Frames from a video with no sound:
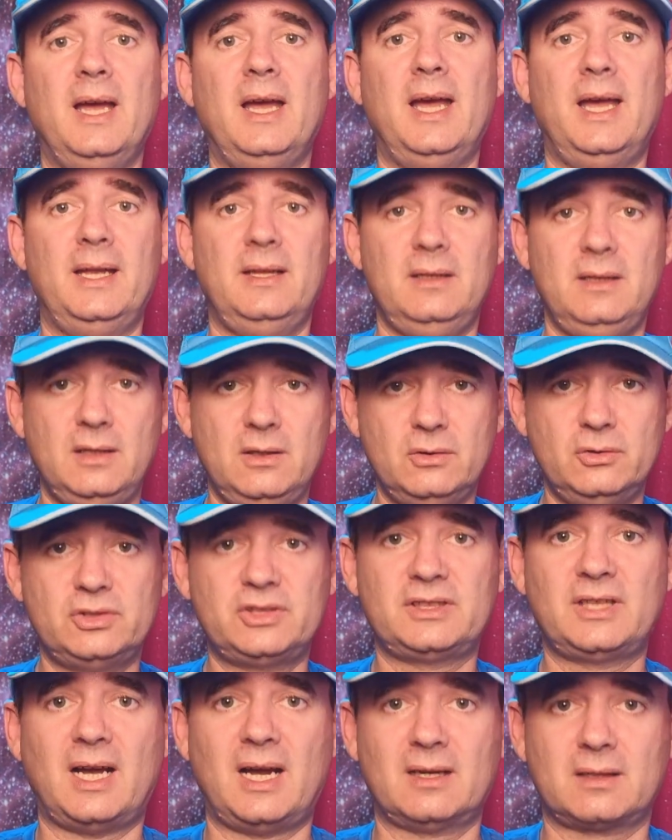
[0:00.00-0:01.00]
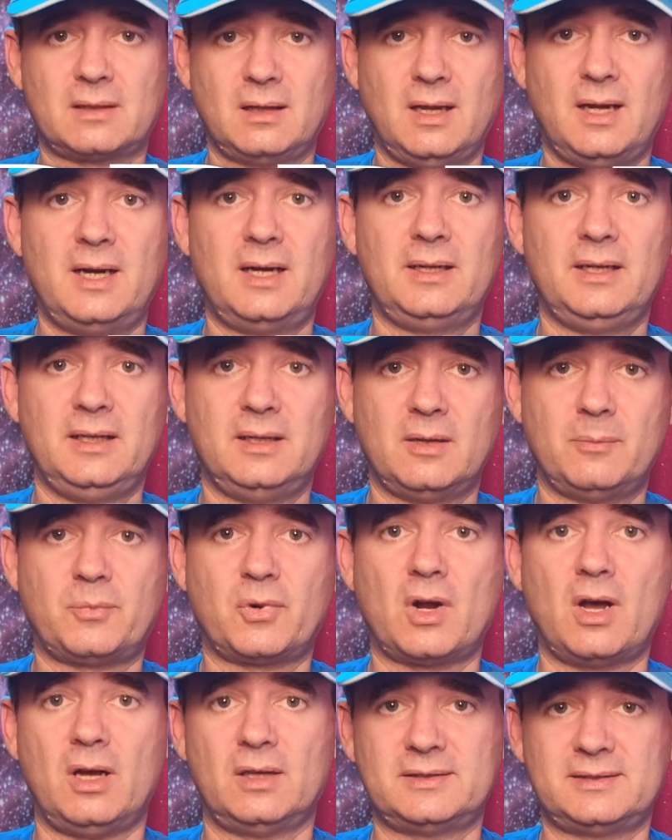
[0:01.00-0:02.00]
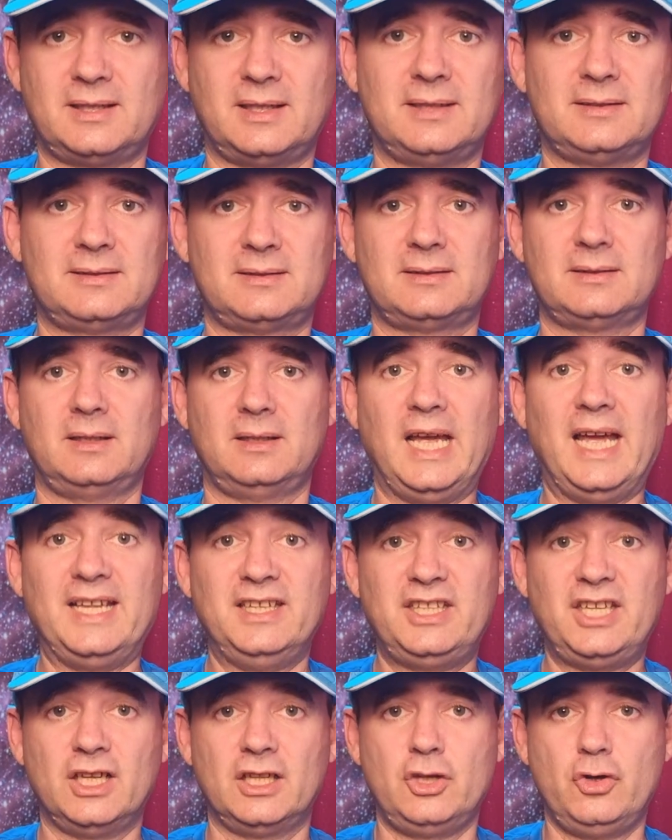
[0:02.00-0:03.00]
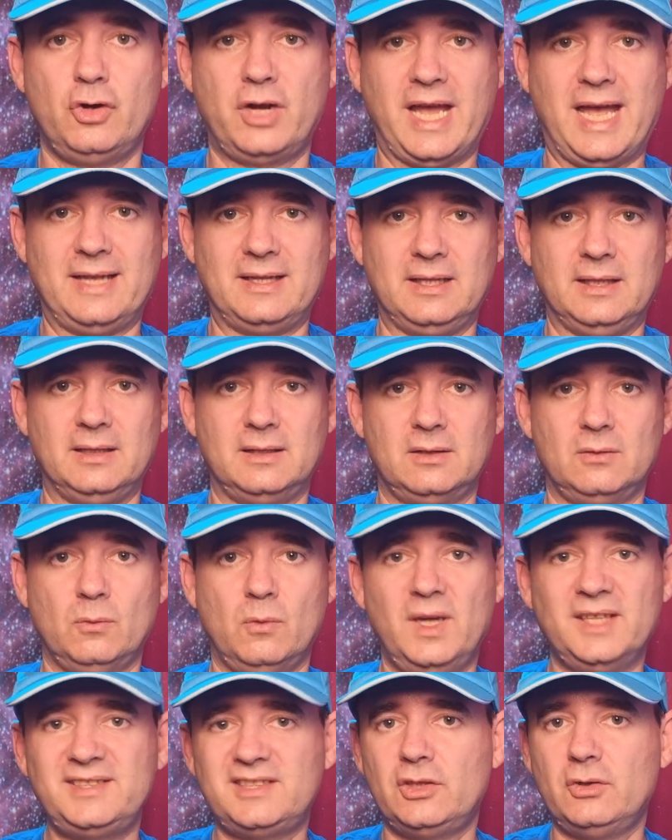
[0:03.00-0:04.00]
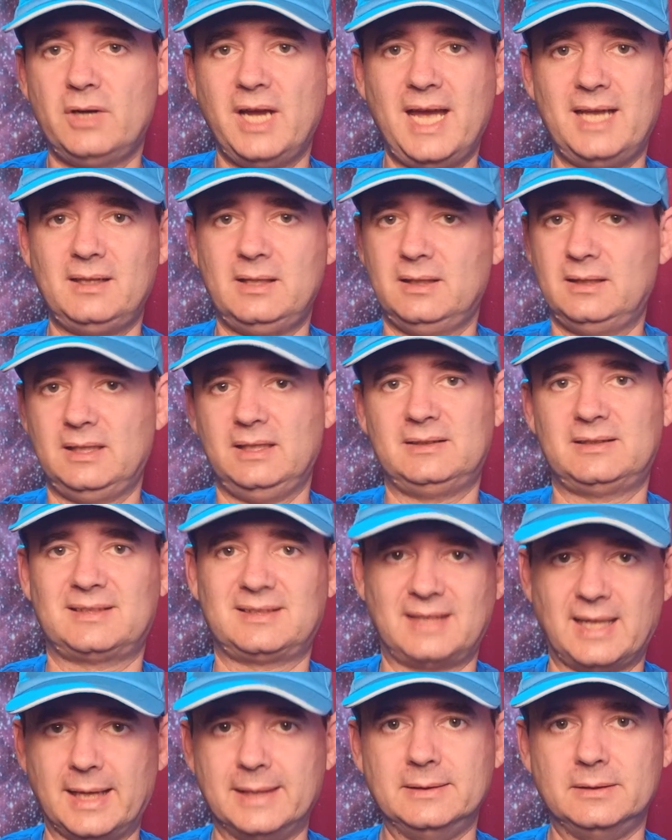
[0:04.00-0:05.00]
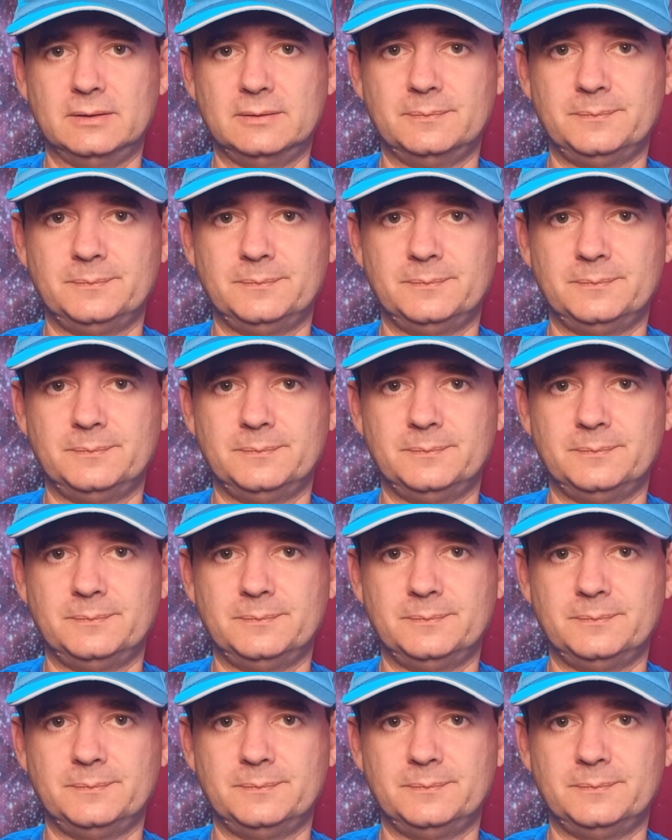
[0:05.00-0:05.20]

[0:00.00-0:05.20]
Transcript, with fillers: and you start learning the process until you get it. Once you get it, it's done.